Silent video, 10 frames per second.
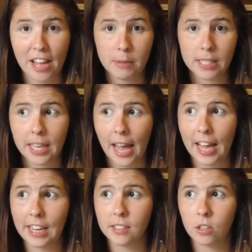famous
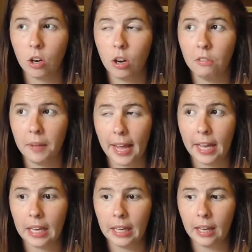case of
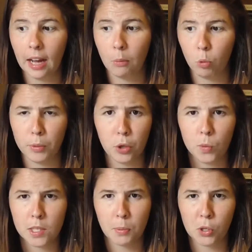a woman
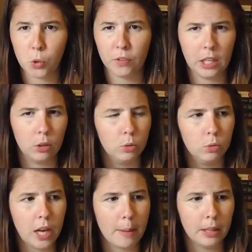who was supposed to have
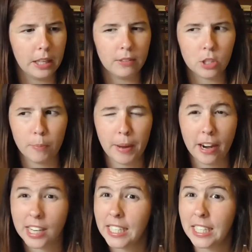killed, I believe it's her
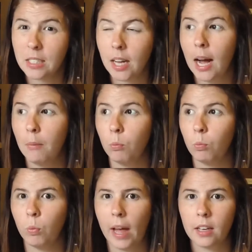parents.
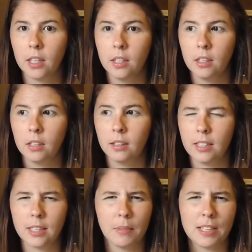
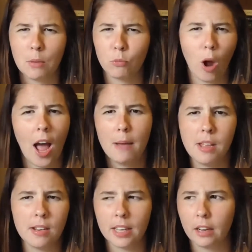There's some
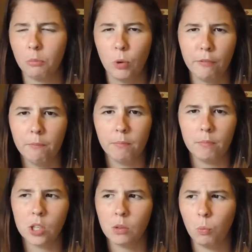rhyme, and it's like with
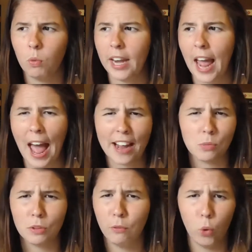an
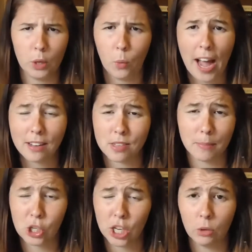axe with 40 wax or
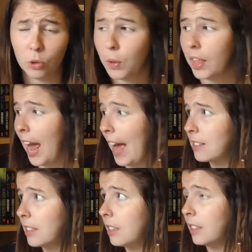something. She killed them with an
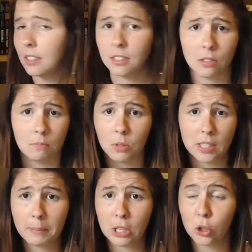axe, and this is
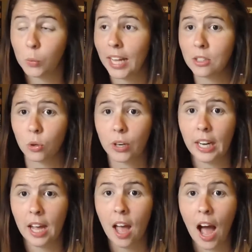something to do with that
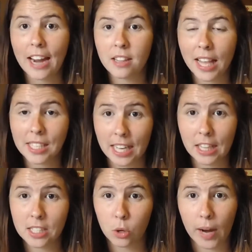story. I'd like
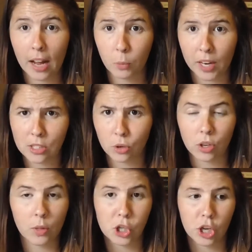seen this around, and when I saw
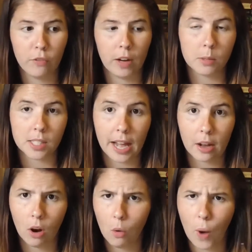it on the shelf, I was
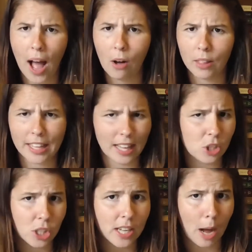like, oh wow, like
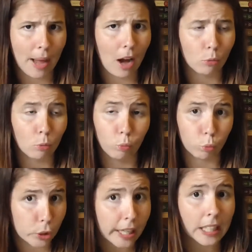that's just come out
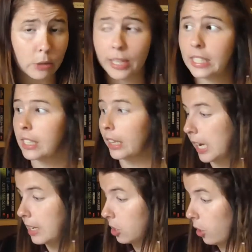really
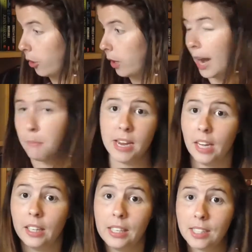recently. So I
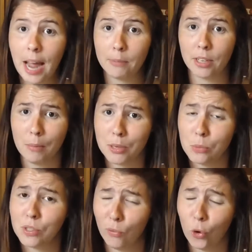immediately snapped it up
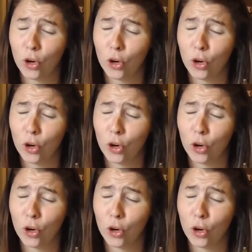because it was